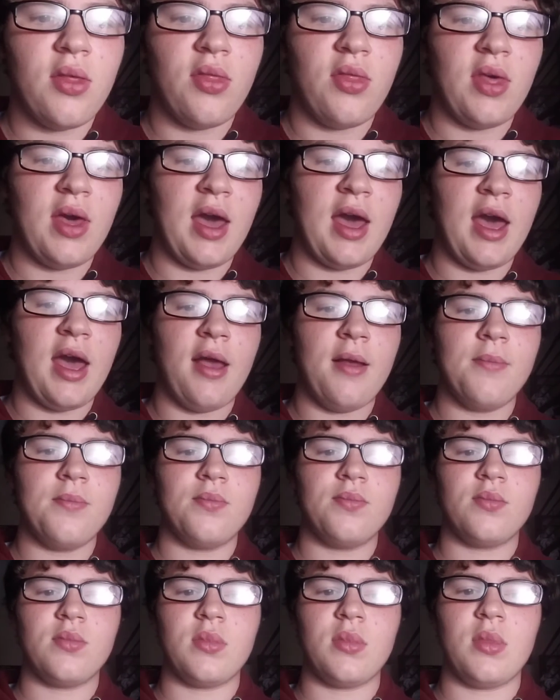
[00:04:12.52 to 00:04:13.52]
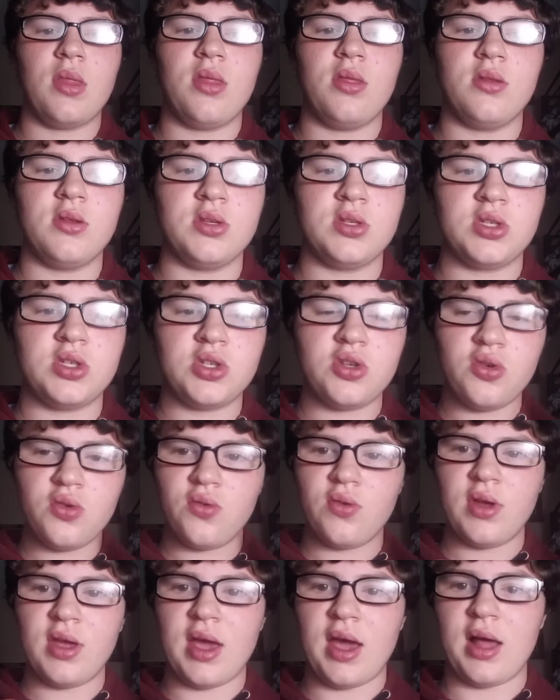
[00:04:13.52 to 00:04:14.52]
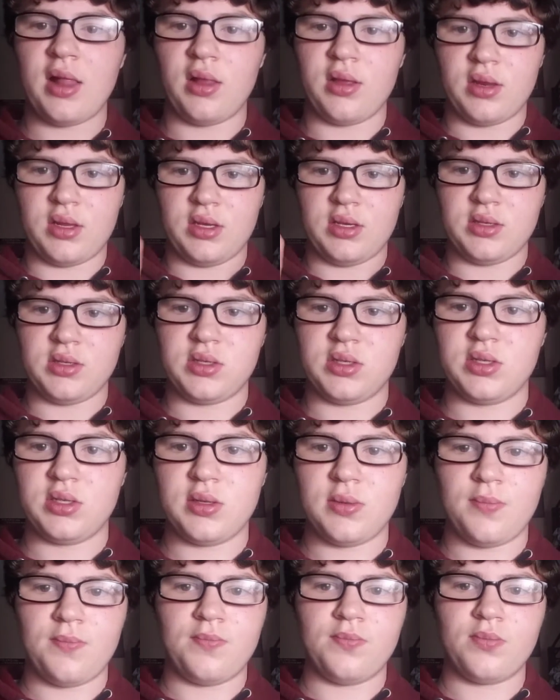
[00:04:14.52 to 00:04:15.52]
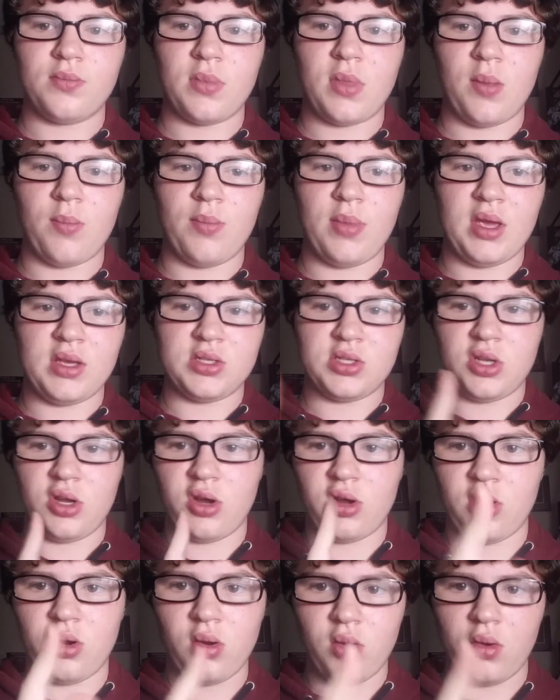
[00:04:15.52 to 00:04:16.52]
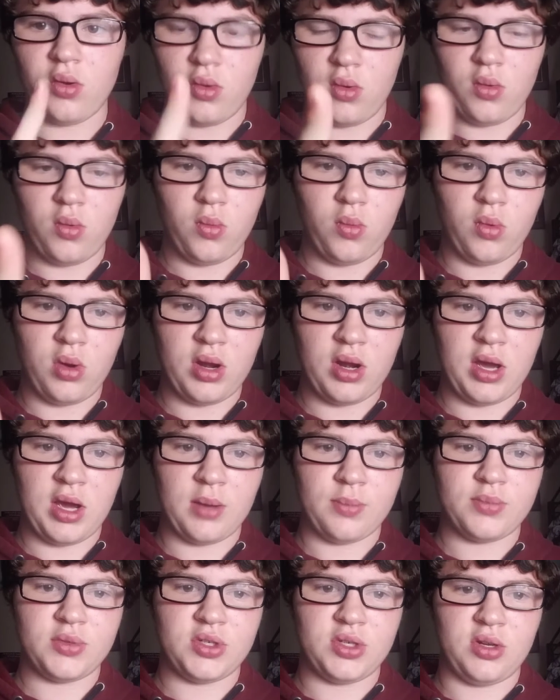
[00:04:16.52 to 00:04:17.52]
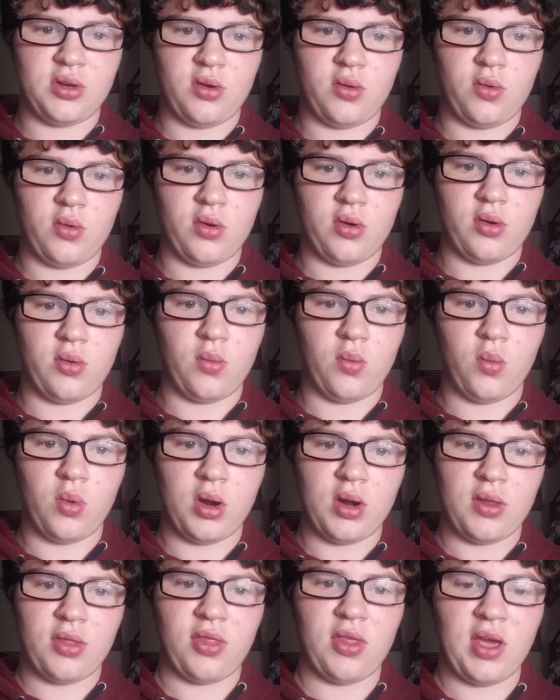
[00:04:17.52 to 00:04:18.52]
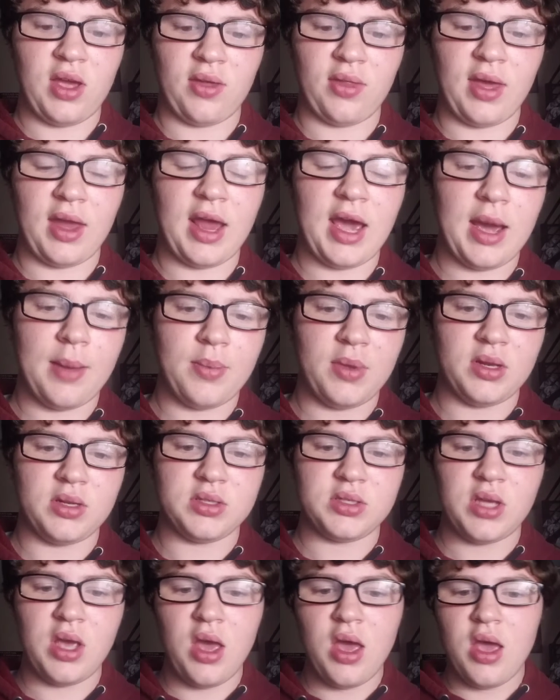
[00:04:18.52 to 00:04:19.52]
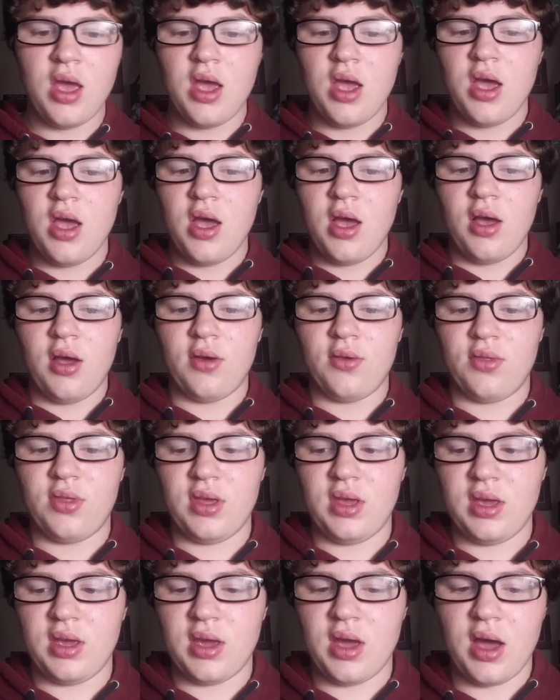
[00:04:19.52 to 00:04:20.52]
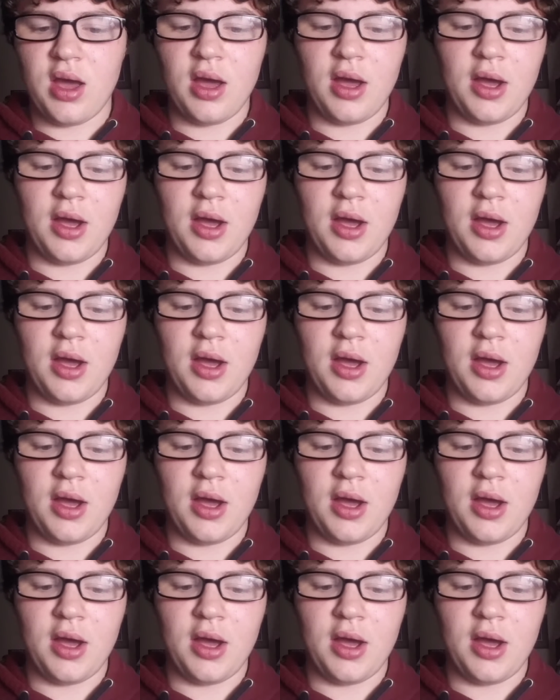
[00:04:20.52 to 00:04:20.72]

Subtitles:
that there's two realities based on one option or one thing that happens. The